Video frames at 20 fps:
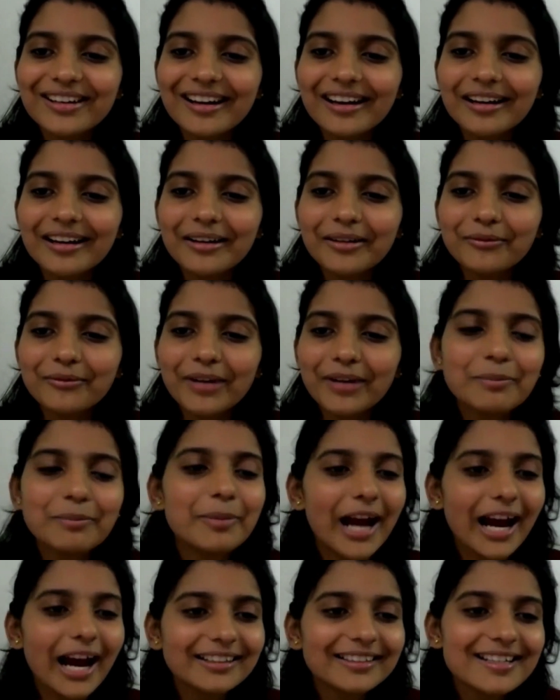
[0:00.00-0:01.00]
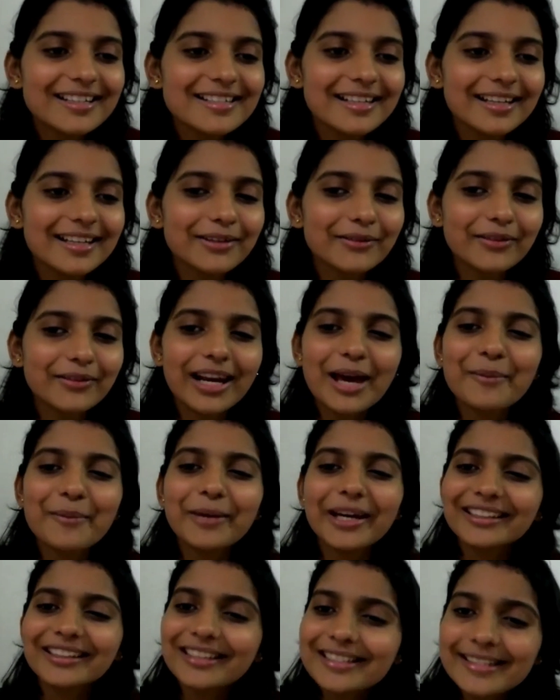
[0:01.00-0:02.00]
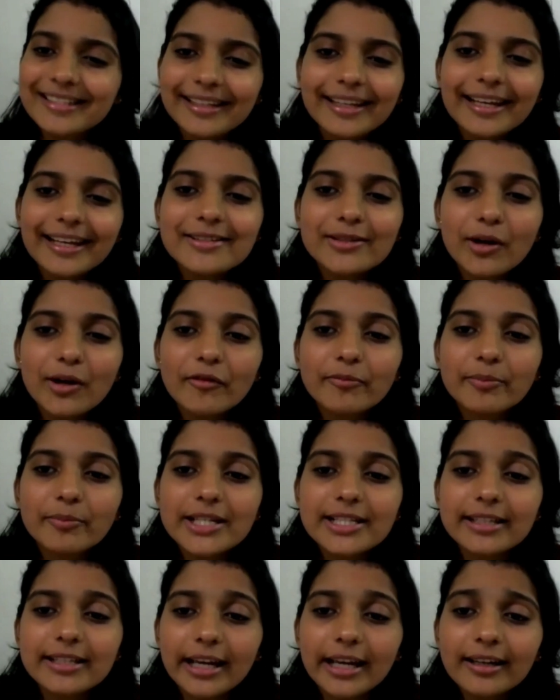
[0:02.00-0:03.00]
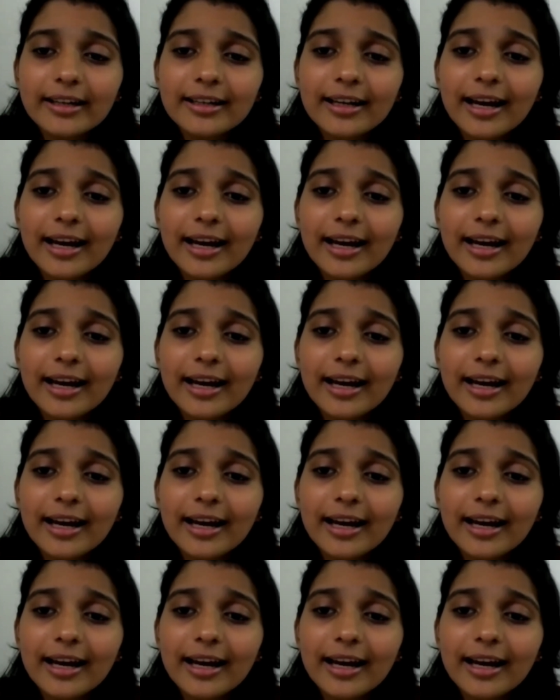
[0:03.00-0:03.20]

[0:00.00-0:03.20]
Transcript: by practicing, when I make the silliest of mistake,